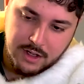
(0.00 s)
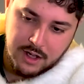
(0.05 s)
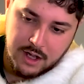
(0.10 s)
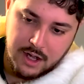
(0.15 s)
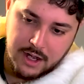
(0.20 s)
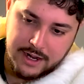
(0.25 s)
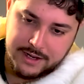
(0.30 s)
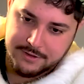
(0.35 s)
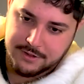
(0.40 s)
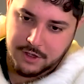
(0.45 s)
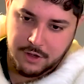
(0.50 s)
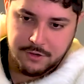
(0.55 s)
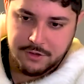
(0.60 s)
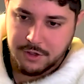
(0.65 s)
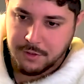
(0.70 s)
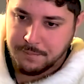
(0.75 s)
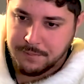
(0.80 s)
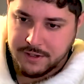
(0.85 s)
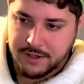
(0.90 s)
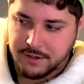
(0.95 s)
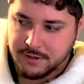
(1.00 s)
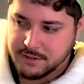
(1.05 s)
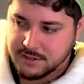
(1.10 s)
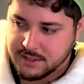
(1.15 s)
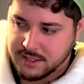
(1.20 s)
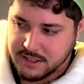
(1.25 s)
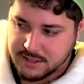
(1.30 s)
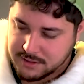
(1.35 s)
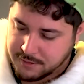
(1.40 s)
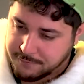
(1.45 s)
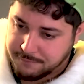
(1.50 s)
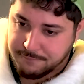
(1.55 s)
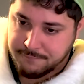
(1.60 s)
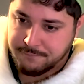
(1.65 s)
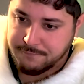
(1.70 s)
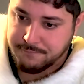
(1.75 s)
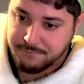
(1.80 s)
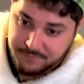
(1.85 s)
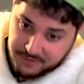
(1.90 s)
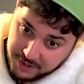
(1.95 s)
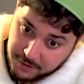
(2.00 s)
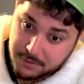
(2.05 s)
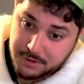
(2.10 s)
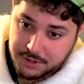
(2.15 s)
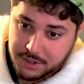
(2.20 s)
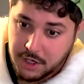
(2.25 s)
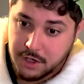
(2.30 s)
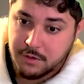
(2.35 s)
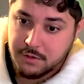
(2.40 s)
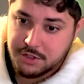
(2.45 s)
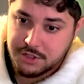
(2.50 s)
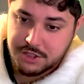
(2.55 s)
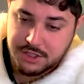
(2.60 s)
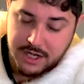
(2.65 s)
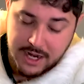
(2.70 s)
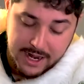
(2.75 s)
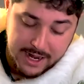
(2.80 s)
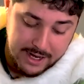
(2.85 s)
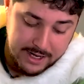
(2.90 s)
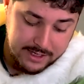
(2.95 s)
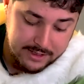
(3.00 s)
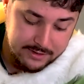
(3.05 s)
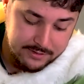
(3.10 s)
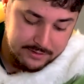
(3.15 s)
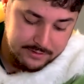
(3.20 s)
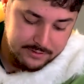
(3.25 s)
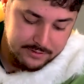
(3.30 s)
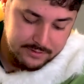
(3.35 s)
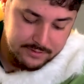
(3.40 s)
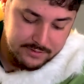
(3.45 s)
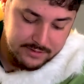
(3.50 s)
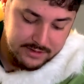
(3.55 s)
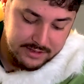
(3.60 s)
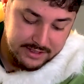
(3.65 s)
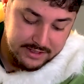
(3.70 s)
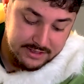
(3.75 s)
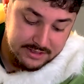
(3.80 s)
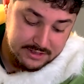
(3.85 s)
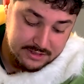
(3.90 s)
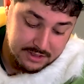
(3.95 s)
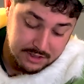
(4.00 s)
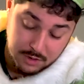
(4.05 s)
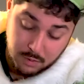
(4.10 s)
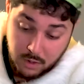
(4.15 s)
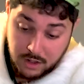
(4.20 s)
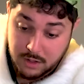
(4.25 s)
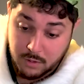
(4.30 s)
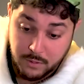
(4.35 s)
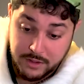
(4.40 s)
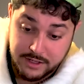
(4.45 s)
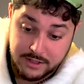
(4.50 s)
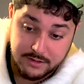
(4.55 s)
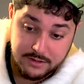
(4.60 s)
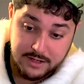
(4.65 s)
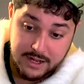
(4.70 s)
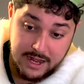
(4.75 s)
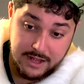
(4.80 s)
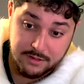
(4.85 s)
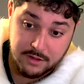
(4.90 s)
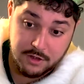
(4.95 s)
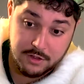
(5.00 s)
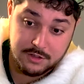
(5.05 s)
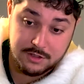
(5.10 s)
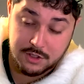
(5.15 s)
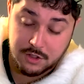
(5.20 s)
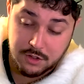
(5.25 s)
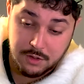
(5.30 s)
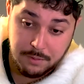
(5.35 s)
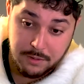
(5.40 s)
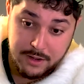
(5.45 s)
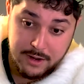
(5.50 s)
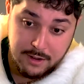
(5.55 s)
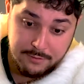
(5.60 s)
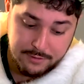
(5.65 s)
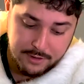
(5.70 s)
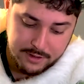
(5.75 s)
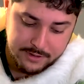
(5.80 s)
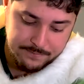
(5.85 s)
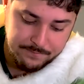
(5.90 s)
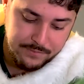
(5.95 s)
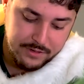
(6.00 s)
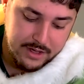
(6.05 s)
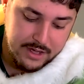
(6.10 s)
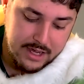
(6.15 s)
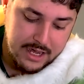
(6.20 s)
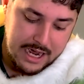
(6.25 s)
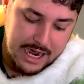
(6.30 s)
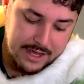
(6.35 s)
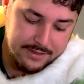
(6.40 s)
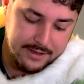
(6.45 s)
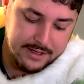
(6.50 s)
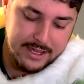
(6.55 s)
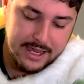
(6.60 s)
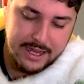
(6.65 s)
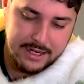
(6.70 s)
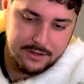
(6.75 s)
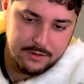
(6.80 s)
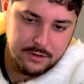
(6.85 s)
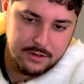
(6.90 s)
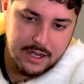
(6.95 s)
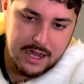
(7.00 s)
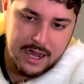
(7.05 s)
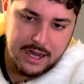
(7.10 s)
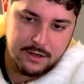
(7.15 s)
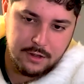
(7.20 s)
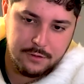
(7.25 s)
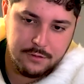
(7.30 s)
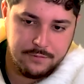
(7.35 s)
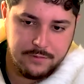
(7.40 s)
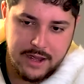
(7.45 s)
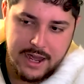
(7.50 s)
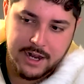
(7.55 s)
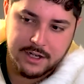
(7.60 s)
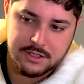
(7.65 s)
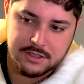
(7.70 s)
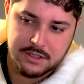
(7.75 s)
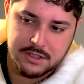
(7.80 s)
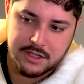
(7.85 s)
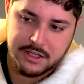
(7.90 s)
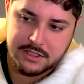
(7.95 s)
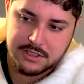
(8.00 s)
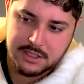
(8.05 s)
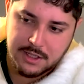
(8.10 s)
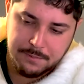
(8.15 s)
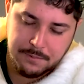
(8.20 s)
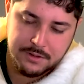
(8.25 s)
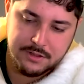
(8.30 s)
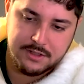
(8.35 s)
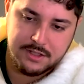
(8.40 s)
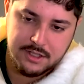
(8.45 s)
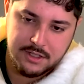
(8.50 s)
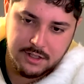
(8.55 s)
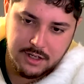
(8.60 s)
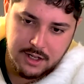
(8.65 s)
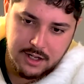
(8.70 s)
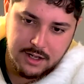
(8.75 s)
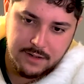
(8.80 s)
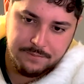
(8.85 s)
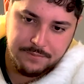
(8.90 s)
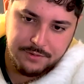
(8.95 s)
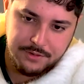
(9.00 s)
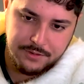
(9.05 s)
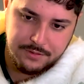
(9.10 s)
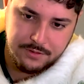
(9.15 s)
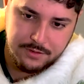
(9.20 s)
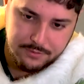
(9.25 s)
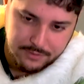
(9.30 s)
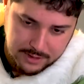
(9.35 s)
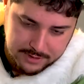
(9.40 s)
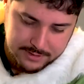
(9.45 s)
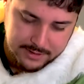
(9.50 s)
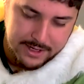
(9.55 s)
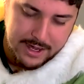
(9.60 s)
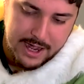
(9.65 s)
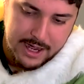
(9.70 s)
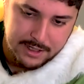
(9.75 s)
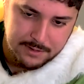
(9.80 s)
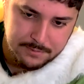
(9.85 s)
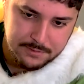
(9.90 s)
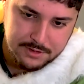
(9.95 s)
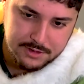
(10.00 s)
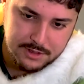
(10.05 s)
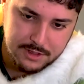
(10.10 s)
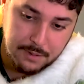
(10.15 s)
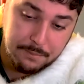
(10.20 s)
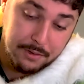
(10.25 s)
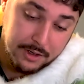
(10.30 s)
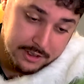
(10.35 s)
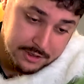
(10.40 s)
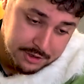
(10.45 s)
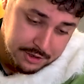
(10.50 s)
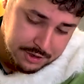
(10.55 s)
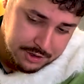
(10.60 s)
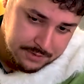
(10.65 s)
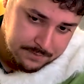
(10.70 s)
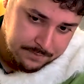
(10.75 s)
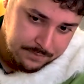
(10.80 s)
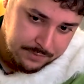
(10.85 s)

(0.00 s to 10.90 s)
Antonio Pierce is a fierce coach and is going to want to win, and they're still in the playoff hunt. I think Aiden O'Connell actually links up with Devontae Adams a bunch.